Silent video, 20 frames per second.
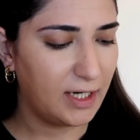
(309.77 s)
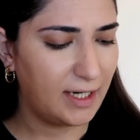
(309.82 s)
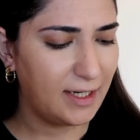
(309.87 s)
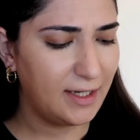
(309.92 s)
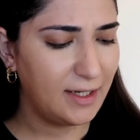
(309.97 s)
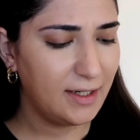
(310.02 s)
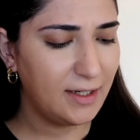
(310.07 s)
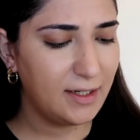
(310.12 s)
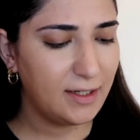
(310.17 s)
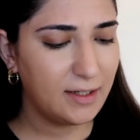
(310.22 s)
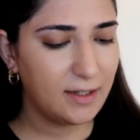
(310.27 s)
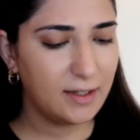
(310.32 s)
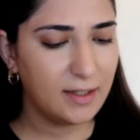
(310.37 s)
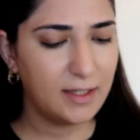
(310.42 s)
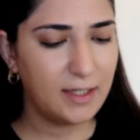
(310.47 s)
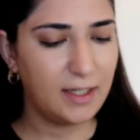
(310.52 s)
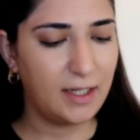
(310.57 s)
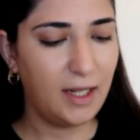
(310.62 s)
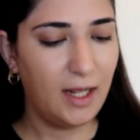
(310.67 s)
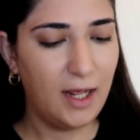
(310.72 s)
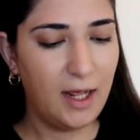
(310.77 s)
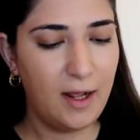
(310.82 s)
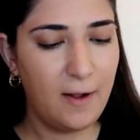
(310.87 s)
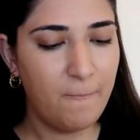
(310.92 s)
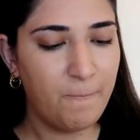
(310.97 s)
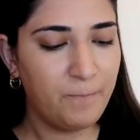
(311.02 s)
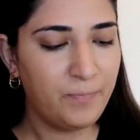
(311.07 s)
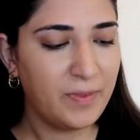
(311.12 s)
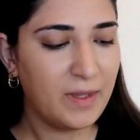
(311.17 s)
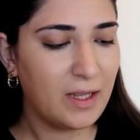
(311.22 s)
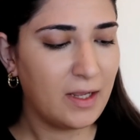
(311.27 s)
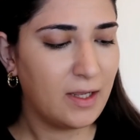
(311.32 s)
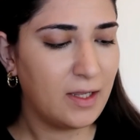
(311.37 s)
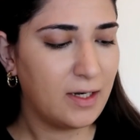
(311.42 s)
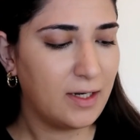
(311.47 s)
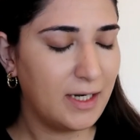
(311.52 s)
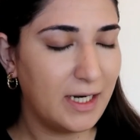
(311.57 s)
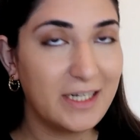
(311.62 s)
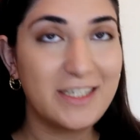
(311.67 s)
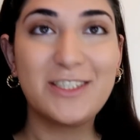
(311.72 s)
I think the
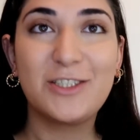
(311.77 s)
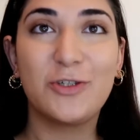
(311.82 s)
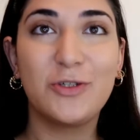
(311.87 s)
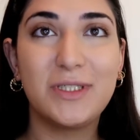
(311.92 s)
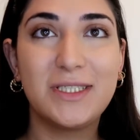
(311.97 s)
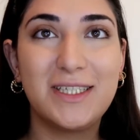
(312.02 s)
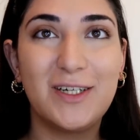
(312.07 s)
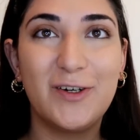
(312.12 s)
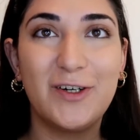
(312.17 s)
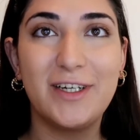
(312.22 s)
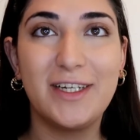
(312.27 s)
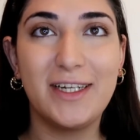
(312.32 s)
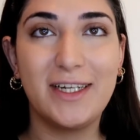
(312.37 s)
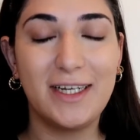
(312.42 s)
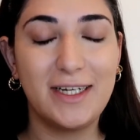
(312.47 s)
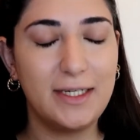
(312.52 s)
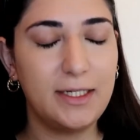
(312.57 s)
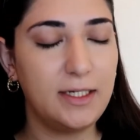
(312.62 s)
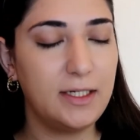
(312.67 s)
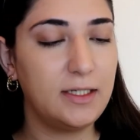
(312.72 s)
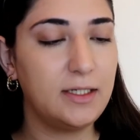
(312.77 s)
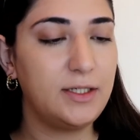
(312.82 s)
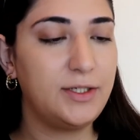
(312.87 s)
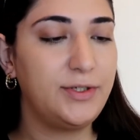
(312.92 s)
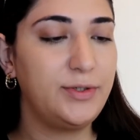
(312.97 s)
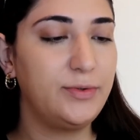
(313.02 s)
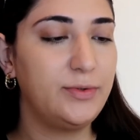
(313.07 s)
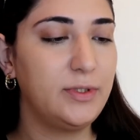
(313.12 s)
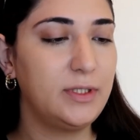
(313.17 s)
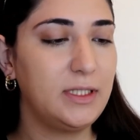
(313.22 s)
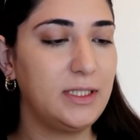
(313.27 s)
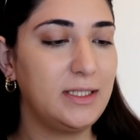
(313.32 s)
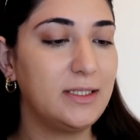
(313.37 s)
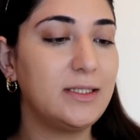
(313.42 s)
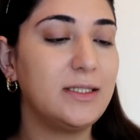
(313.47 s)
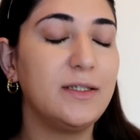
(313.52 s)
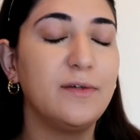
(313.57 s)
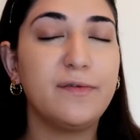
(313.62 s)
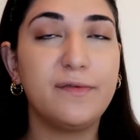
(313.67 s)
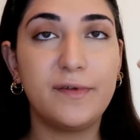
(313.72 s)
next concealer that I didn't use
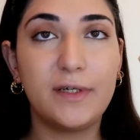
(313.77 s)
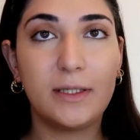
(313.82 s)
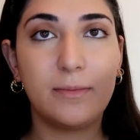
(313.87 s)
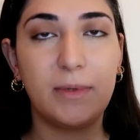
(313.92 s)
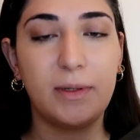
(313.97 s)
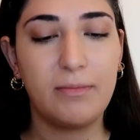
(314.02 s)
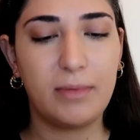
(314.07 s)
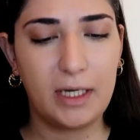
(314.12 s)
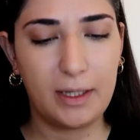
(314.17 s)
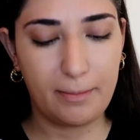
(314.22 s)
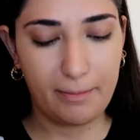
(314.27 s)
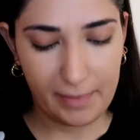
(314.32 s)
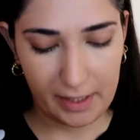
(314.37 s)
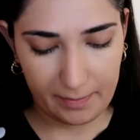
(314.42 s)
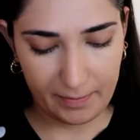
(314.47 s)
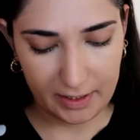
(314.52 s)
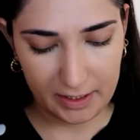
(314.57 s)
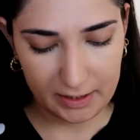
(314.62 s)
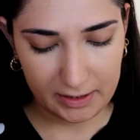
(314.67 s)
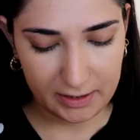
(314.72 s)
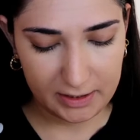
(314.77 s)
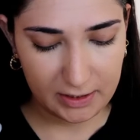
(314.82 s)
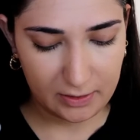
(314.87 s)
is the Fit Me by Maybelline.